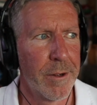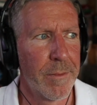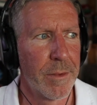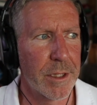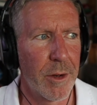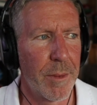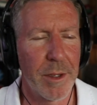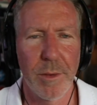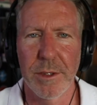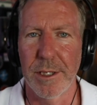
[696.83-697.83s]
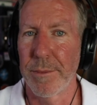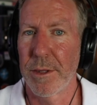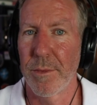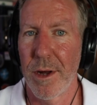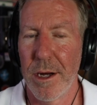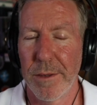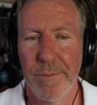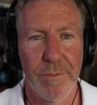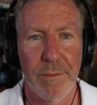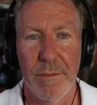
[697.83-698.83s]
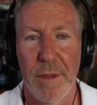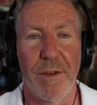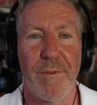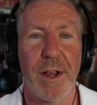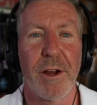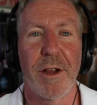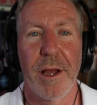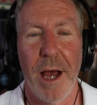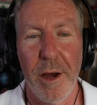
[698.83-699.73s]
So I'm doing something wrong. If you figure it out,